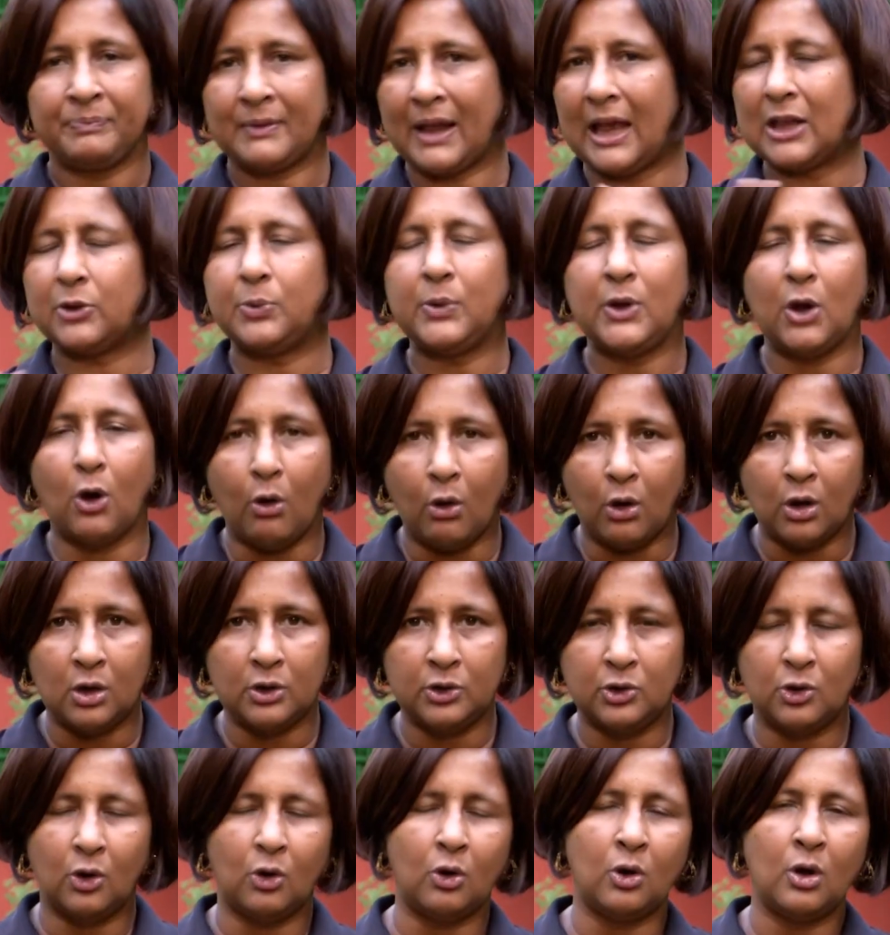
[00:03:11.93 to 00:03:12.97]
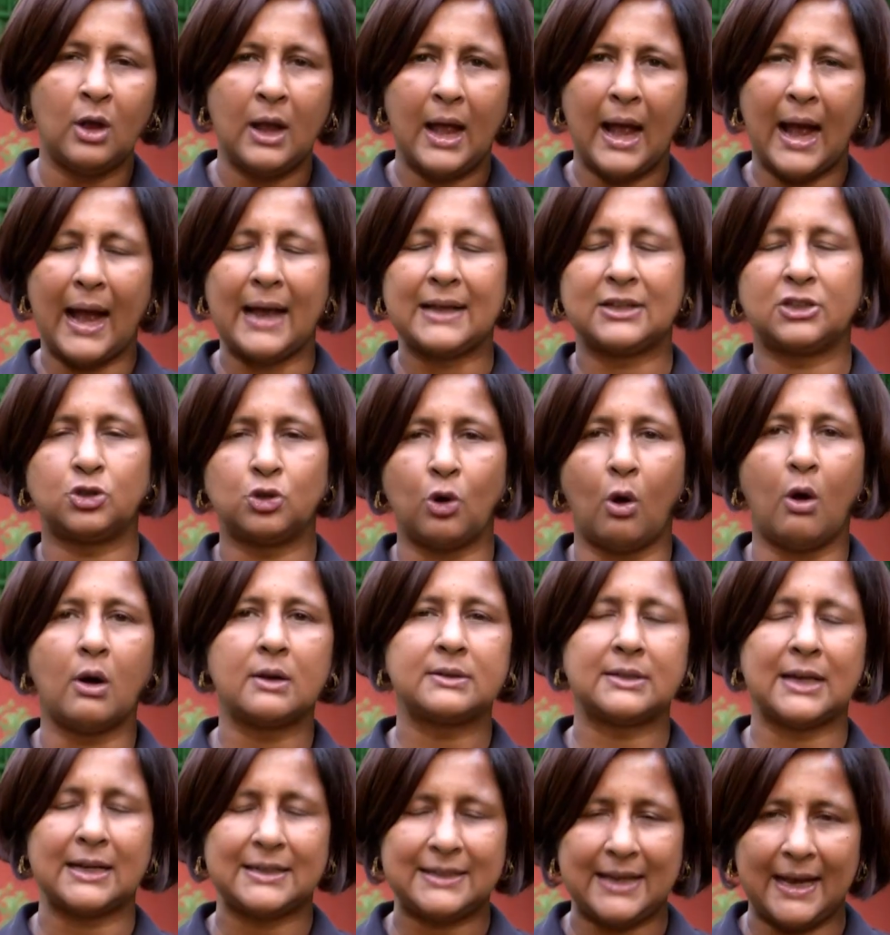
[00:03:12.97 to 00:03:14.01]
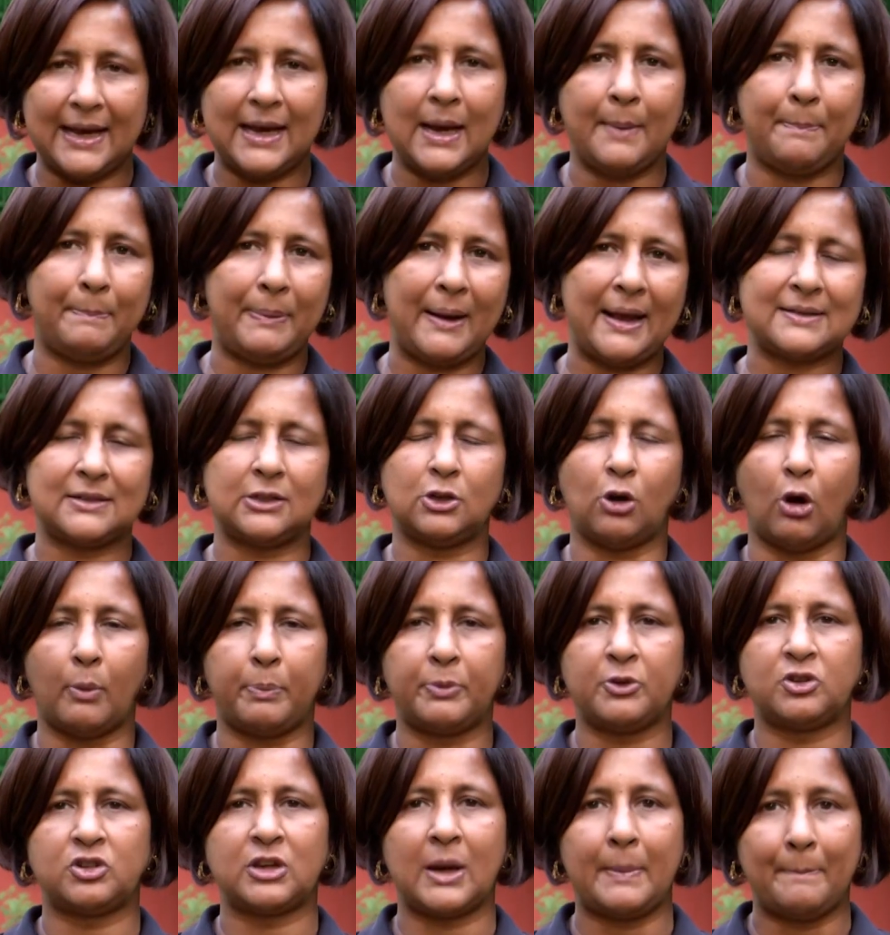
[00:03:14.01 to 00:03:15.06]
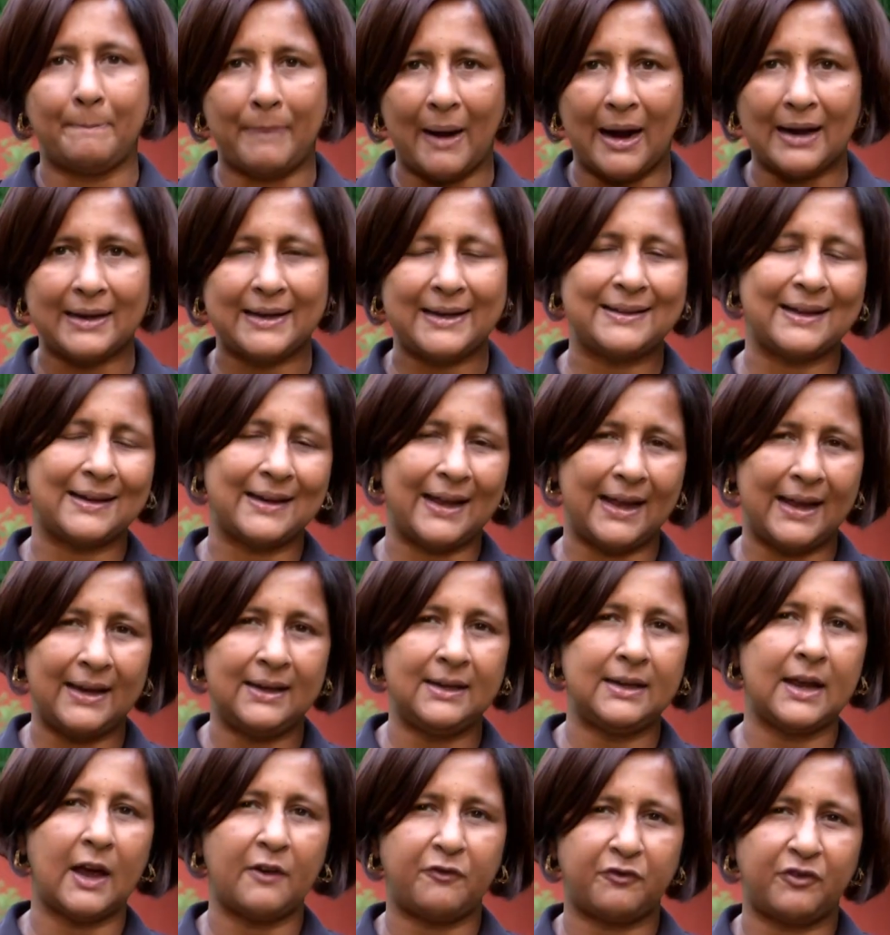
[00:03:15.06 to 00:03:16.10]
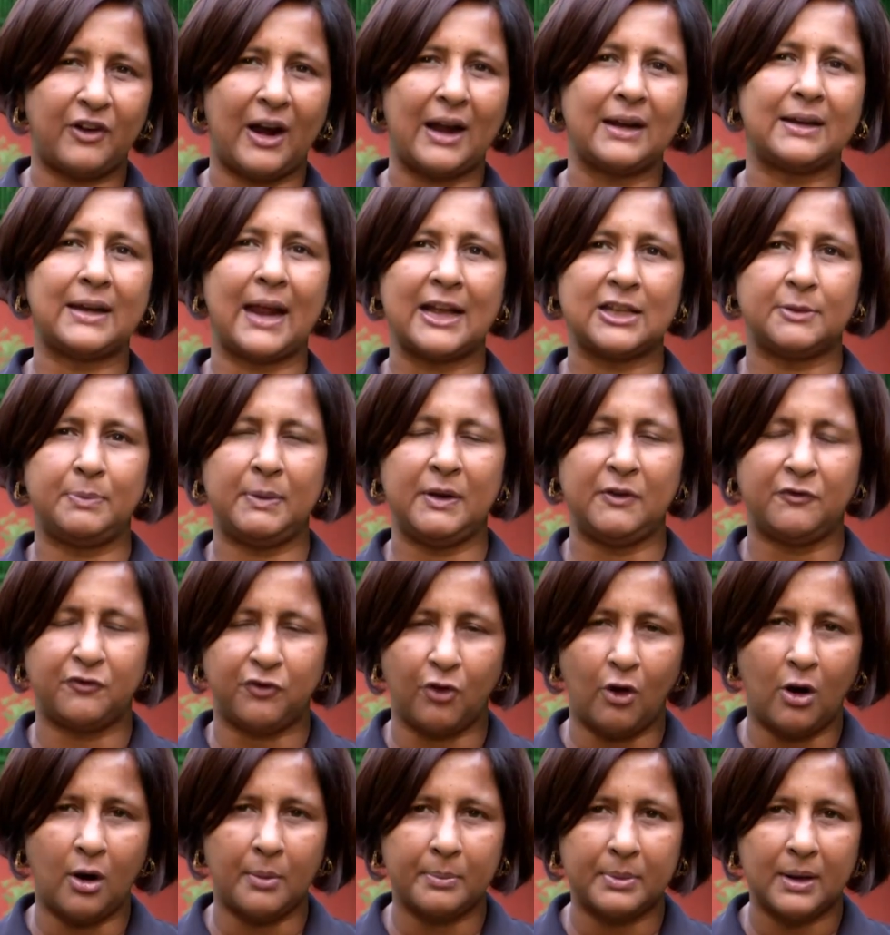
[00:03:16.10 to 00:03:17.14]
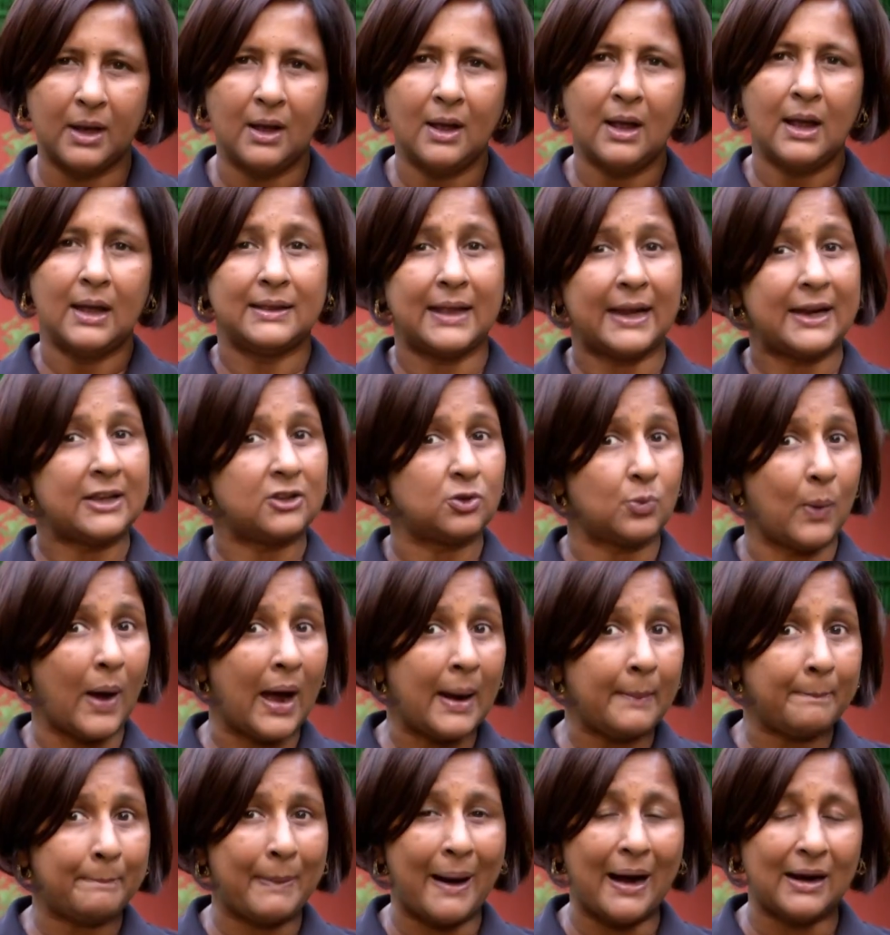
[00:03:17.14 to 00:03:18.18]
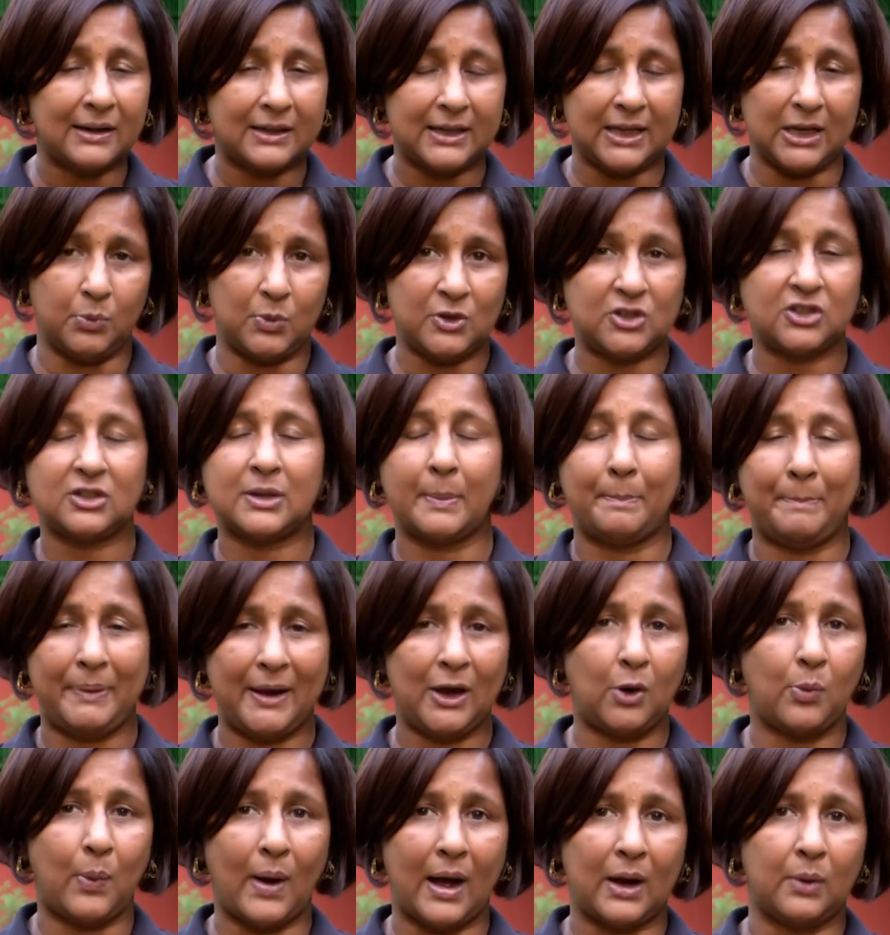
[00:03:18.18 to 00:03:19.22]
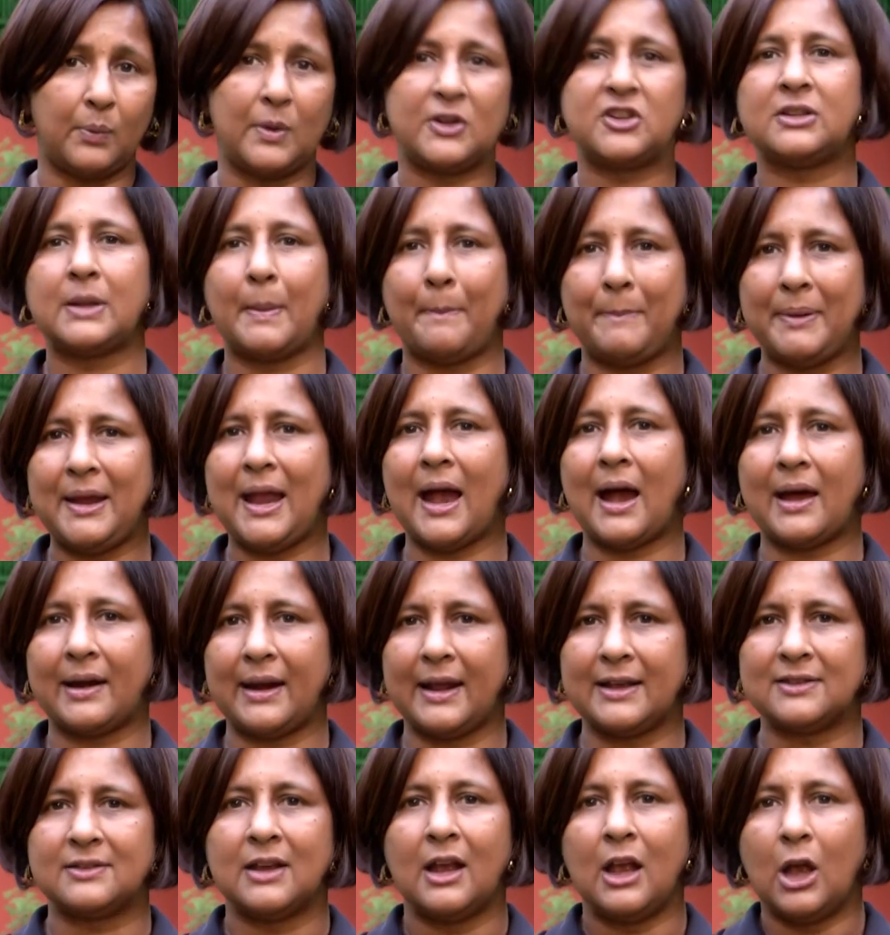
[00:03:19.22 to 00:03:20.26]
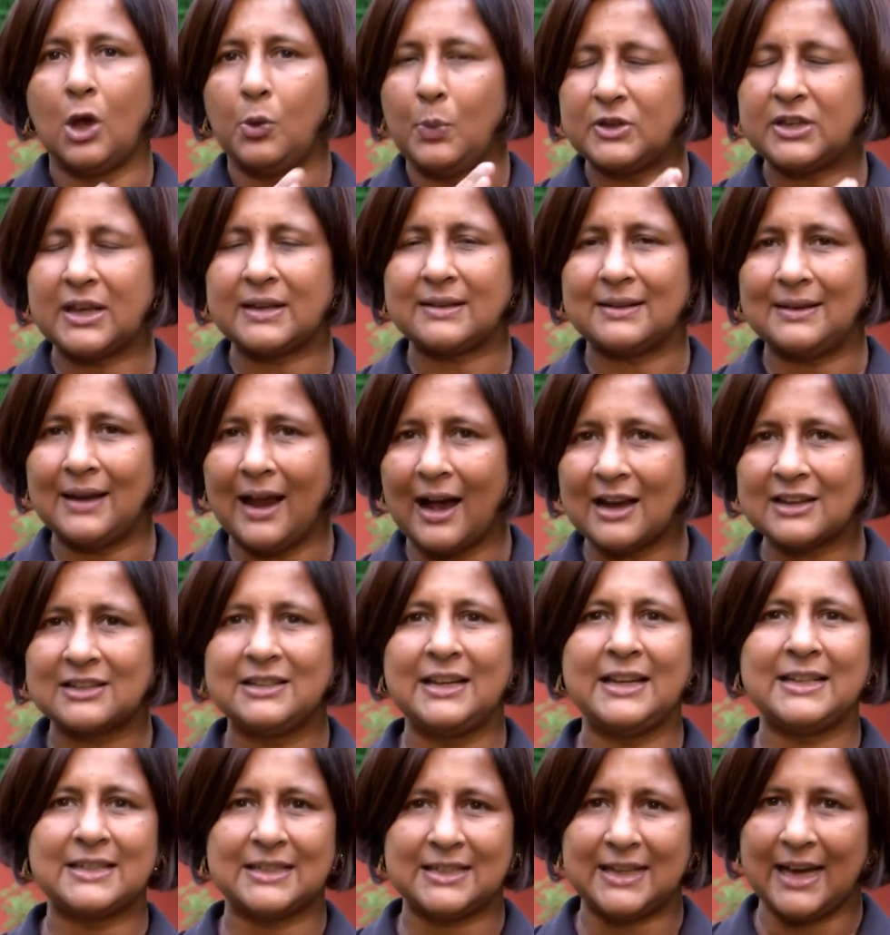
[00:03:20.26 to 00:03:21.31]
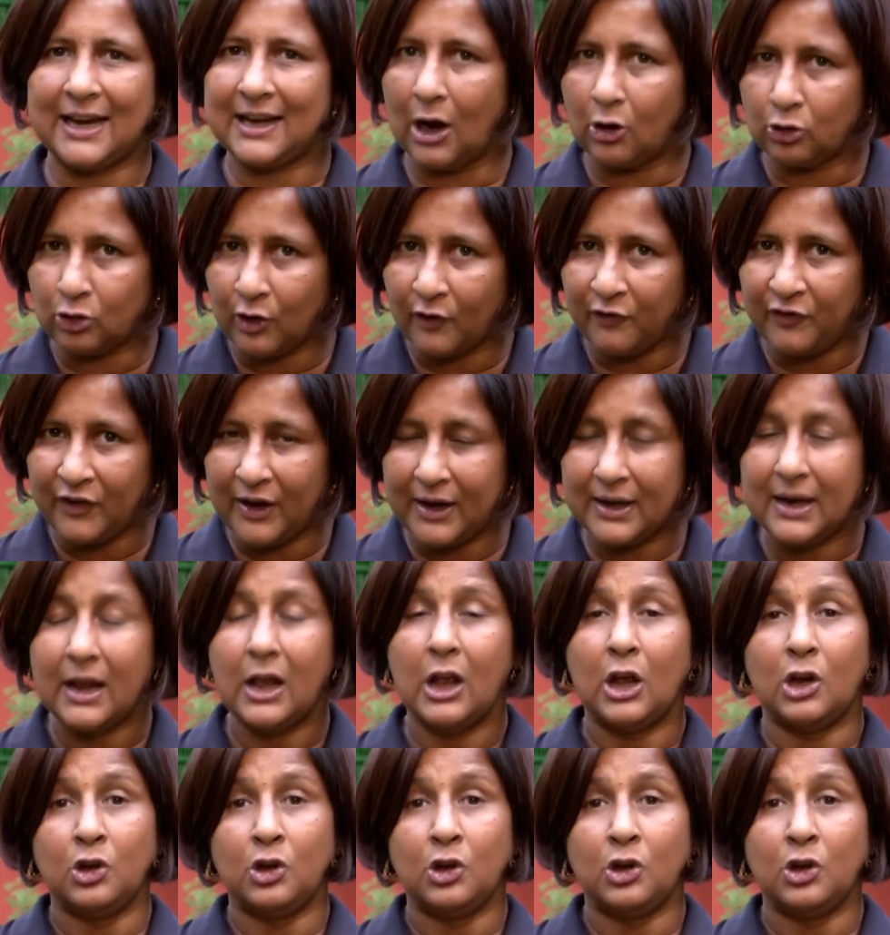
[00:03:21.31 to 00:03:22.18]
As we all know, as talks are taking place in the opposition parties and India Front has been formed, there is one party, which is the big one, which is the B R S, which has largely stayed out of it.